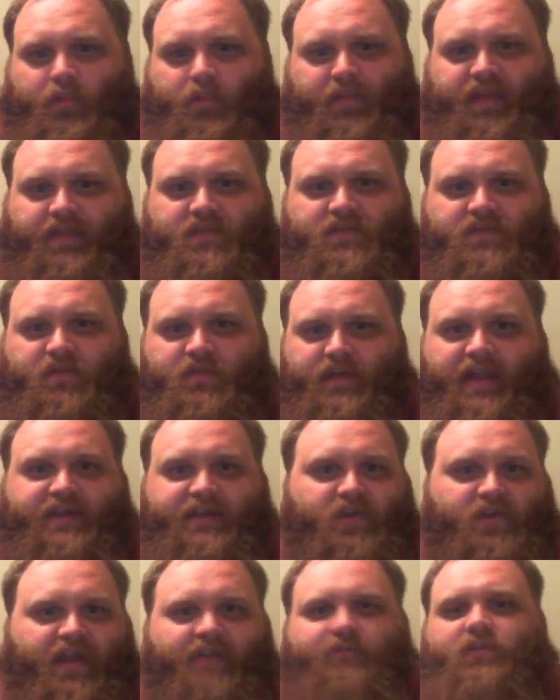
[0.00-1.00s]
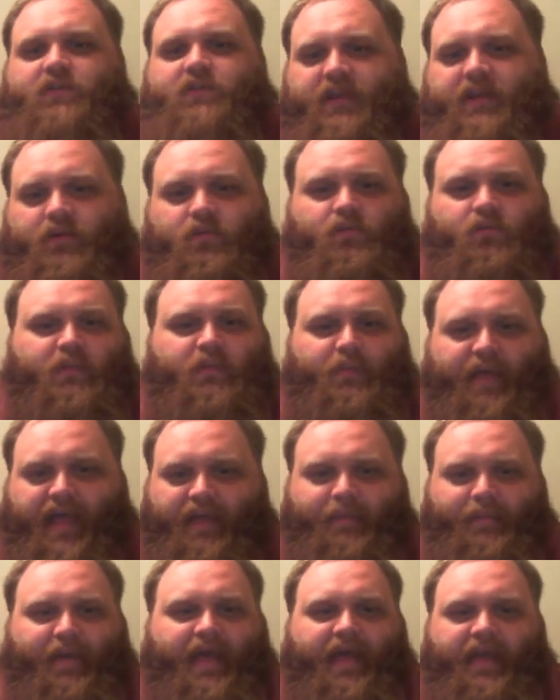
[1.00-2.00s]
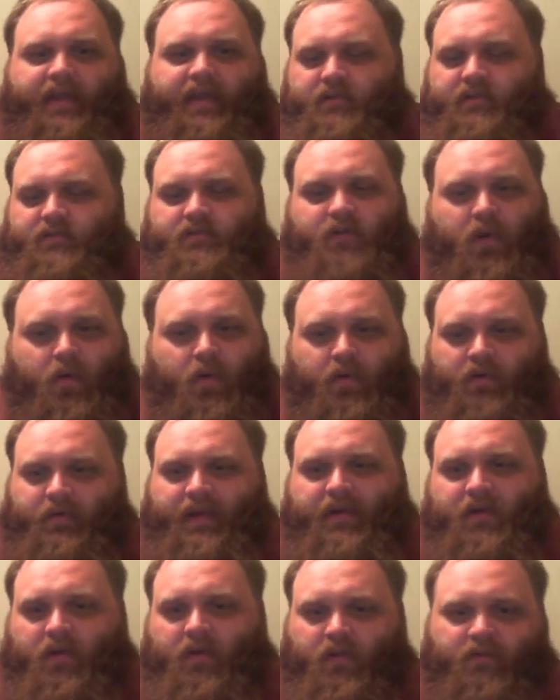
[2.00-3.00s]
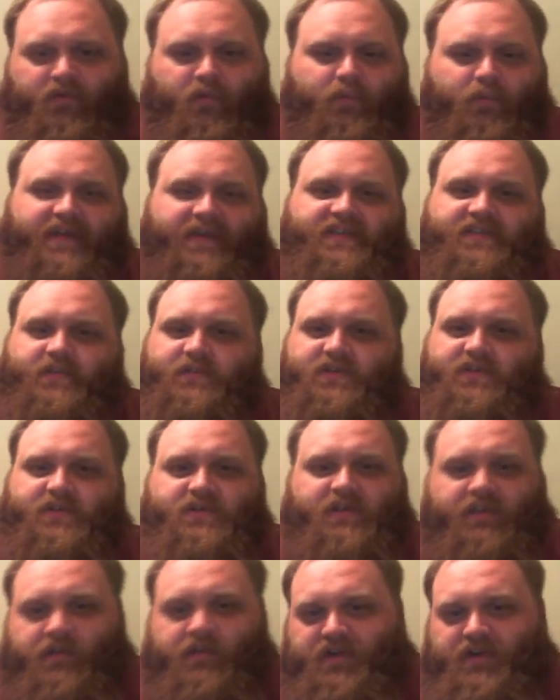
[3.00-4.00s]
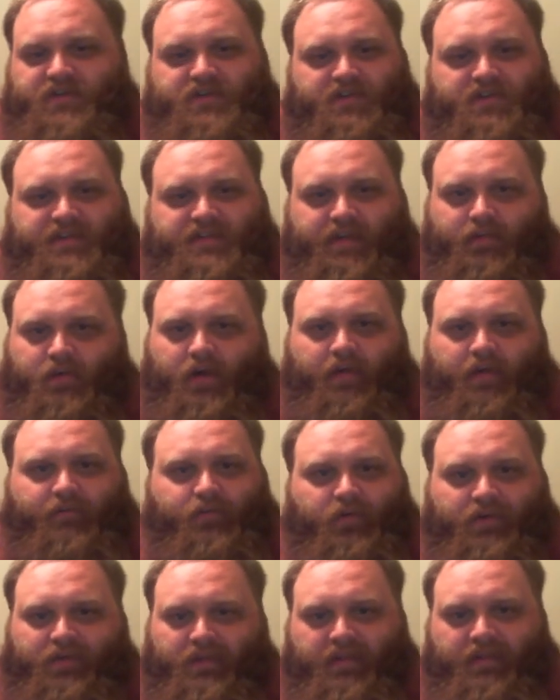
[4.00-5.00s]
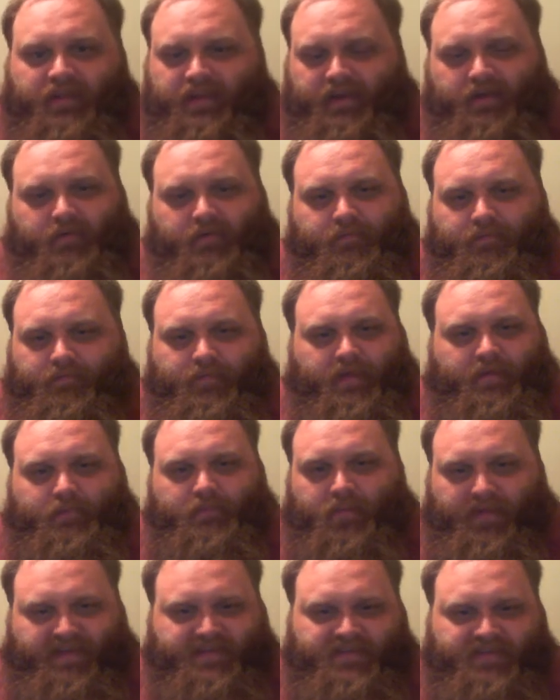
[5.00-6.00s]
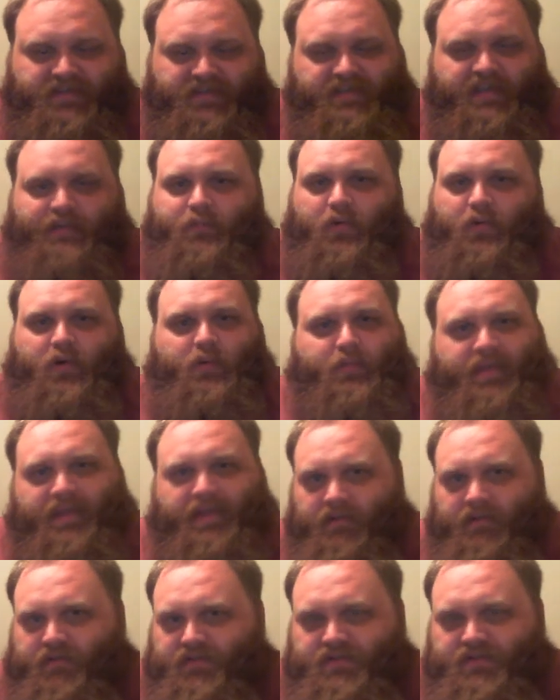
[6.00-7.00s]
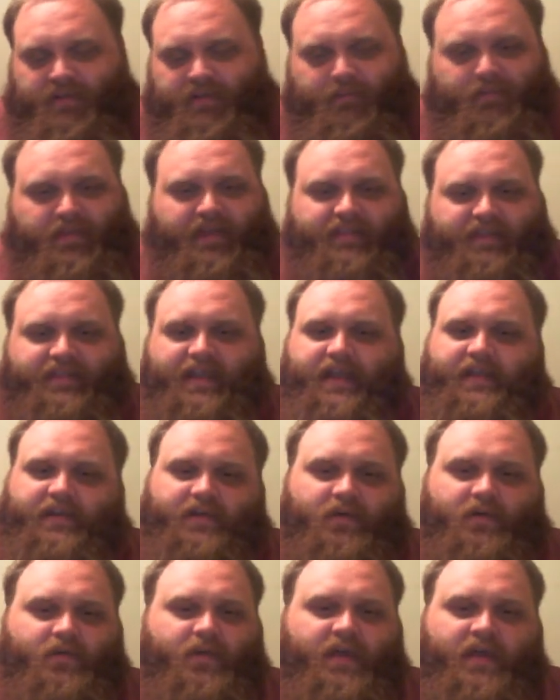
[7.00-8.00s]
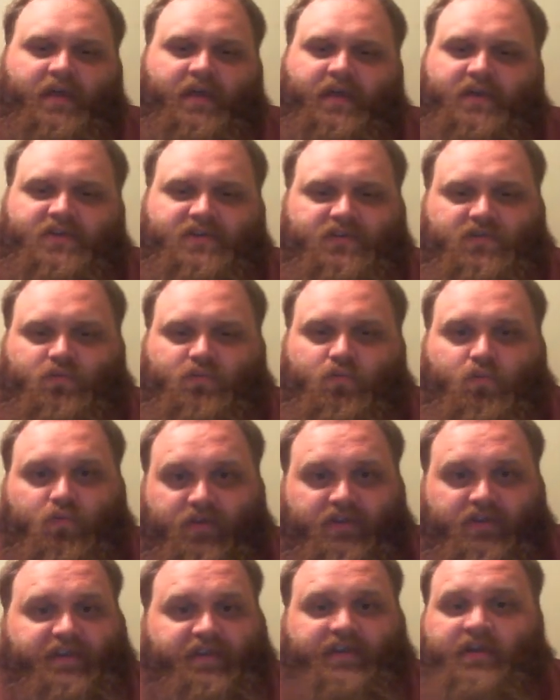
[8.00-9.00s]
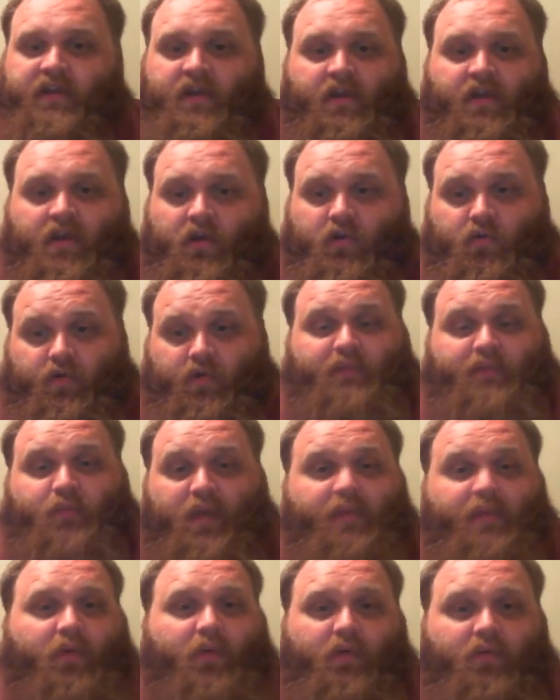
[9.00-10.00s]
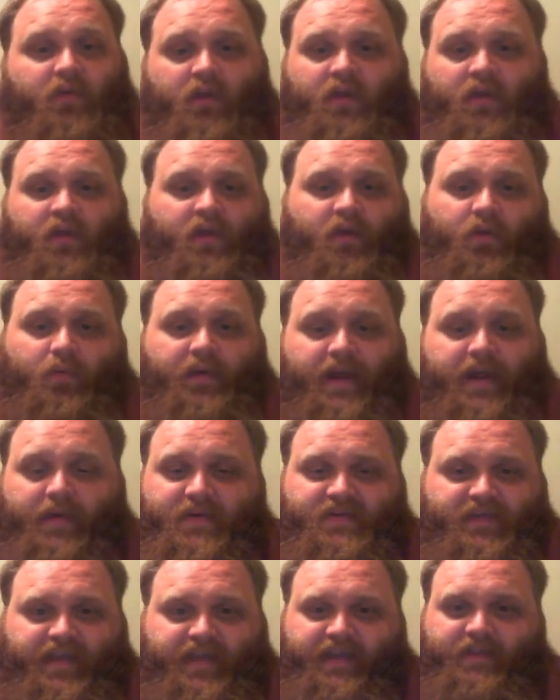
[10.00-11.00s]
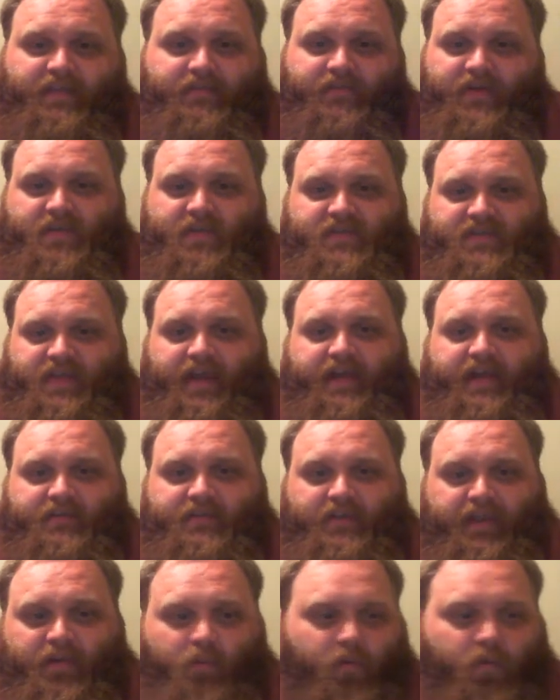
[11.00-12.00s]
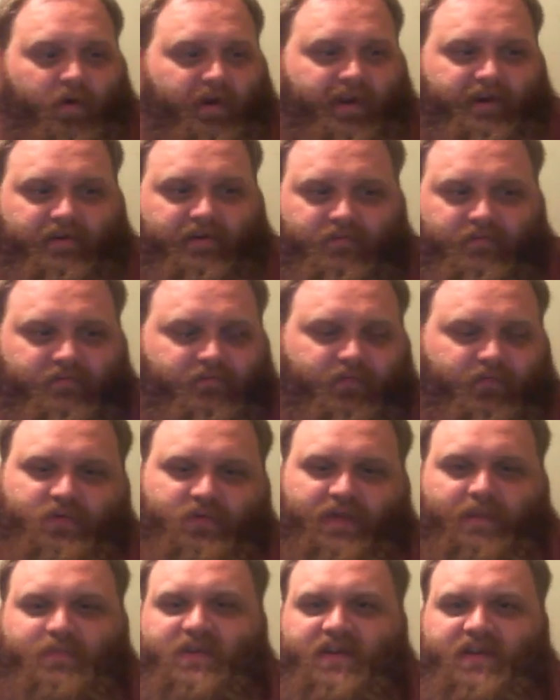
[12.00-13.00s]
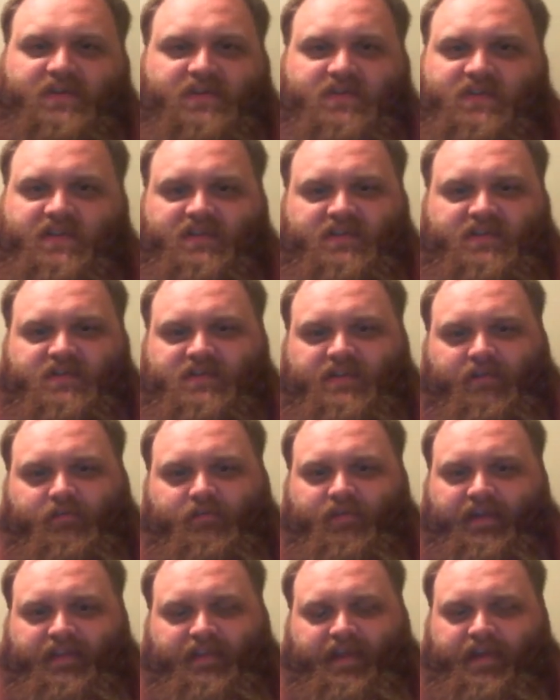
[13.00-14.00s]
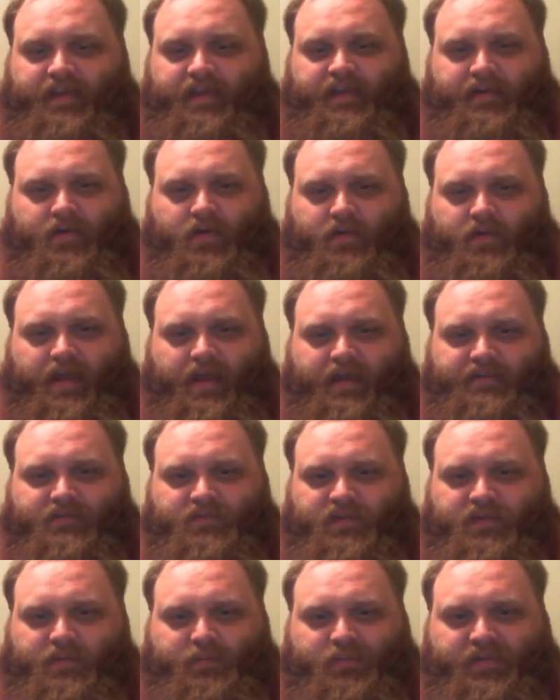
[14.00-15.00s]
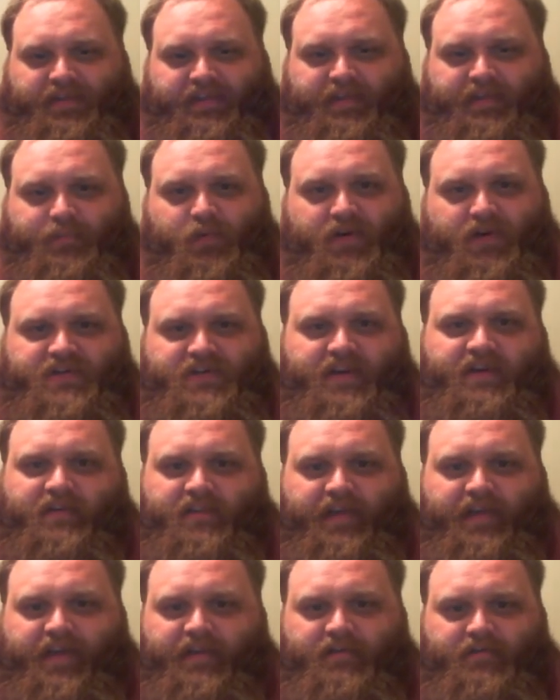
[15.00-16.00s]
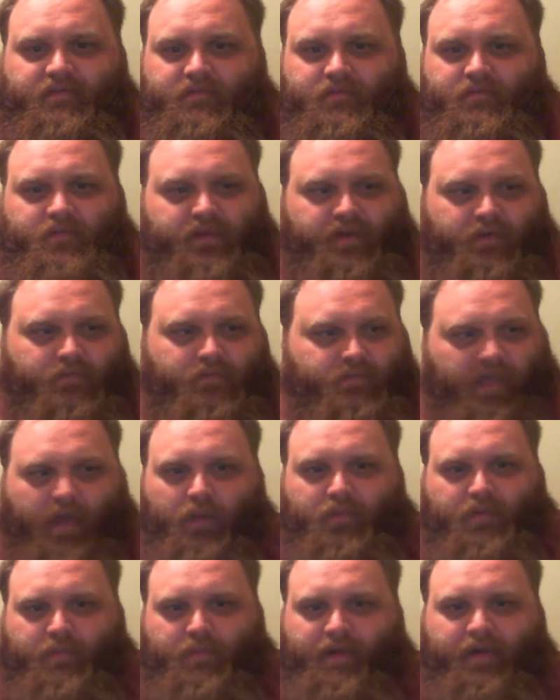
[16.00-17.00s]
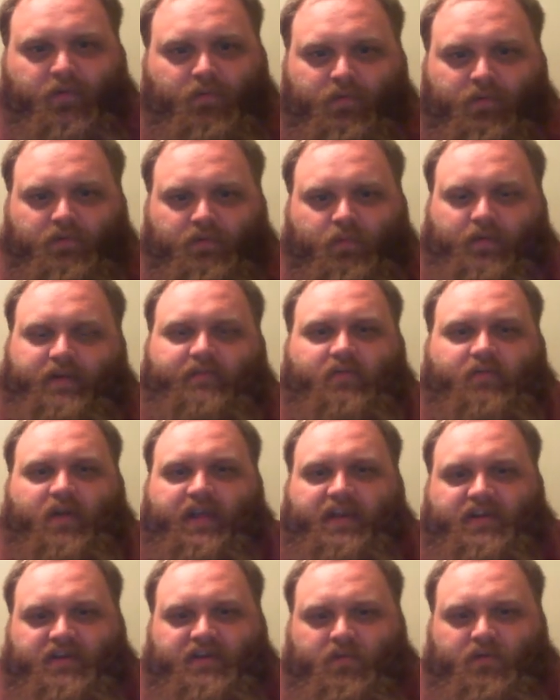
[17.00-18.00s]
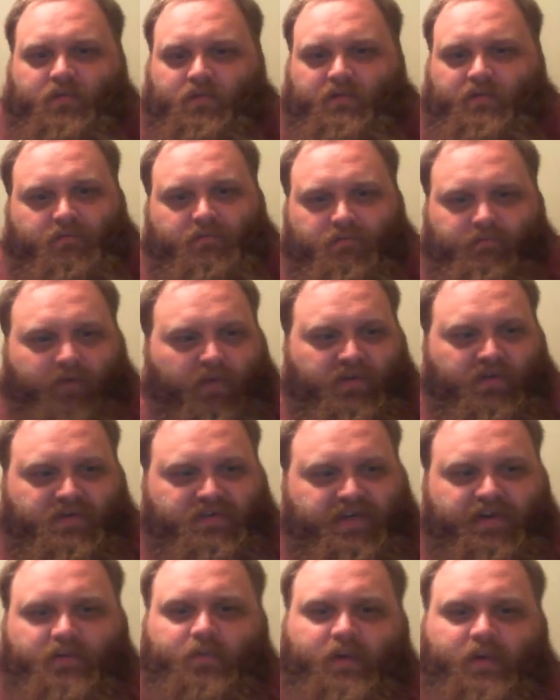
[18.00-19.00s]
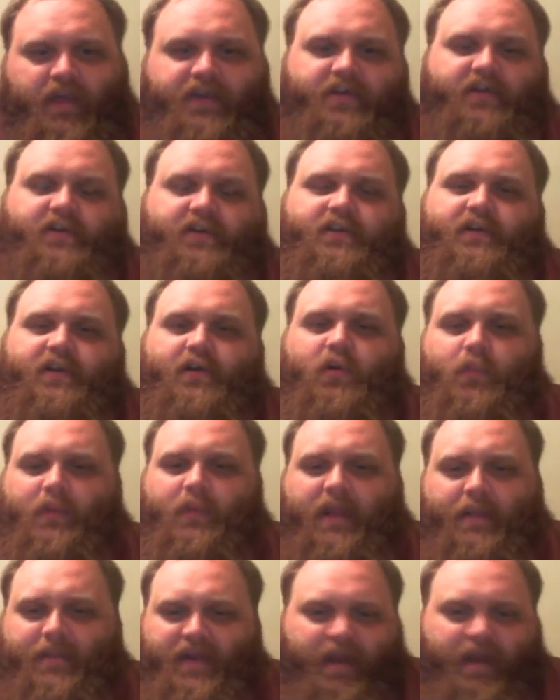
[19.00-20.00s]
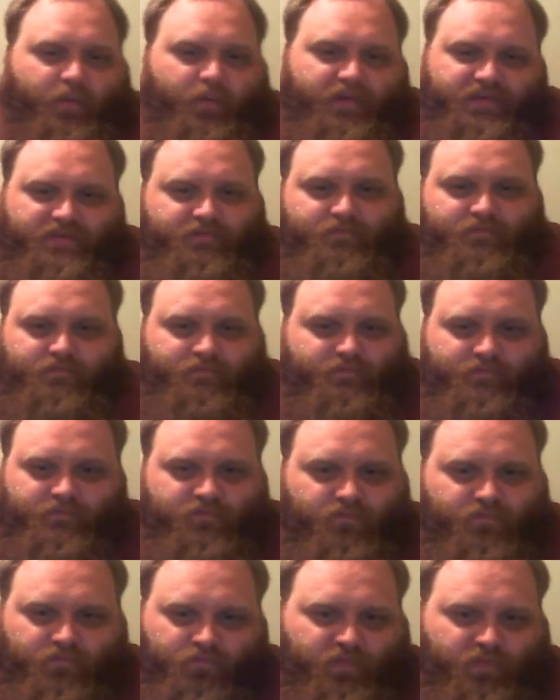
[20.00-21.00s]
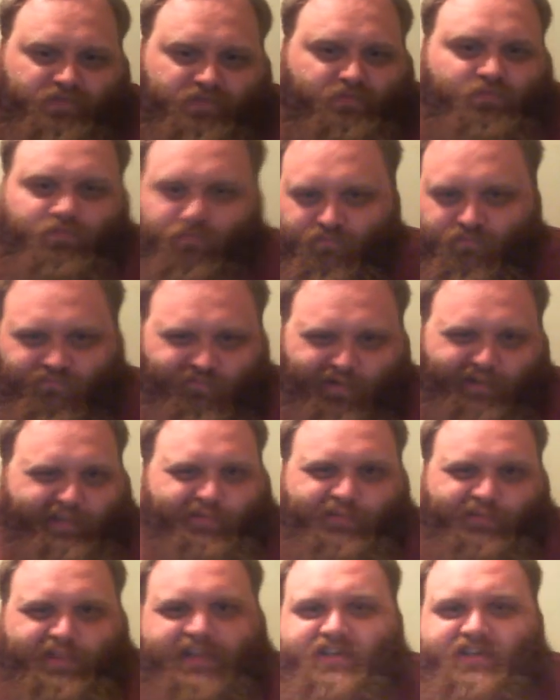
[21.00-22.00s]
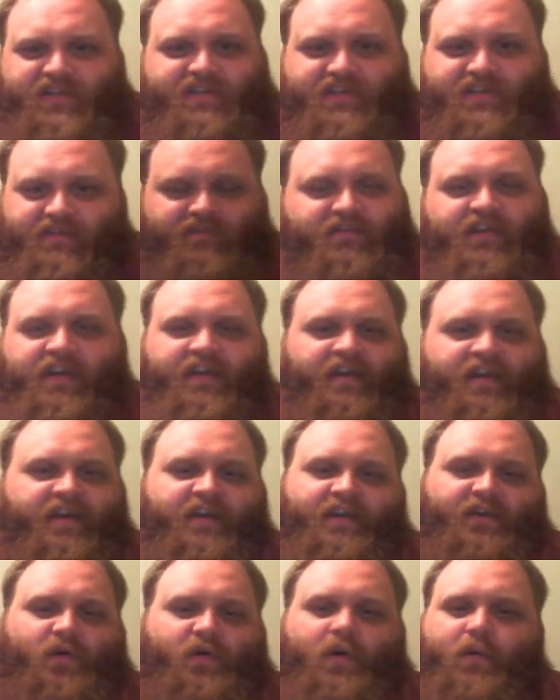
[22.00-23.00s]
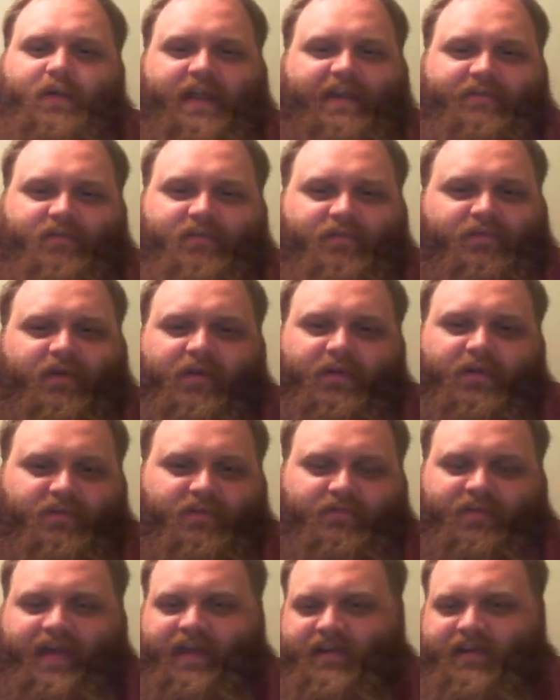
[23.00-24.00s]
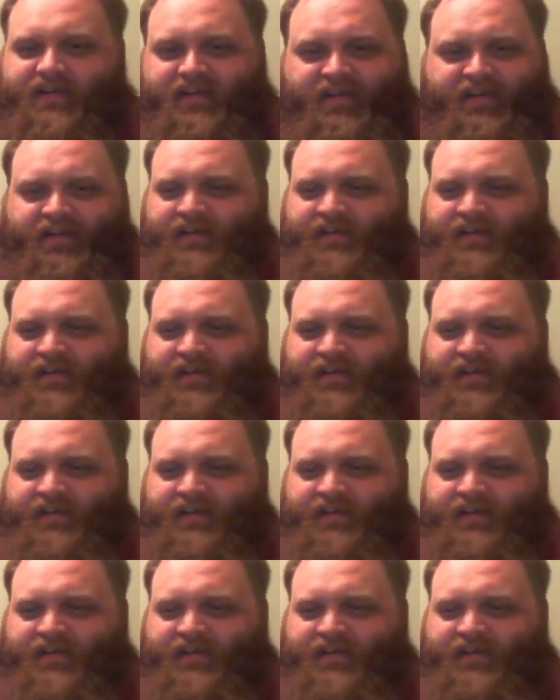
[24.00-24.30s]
means, when I traveled out with a backpack and going around all over the place, it was usually the Christians that were offering a place to sleep or a meal or something like that. Just really great people when I was like living outside and like working through temp agencies and stuff like that, and I completely appreciated that, and helped them out with whatever I could do and volunteered when I could, but I wasn't really religious, and nor would I ever follow the fact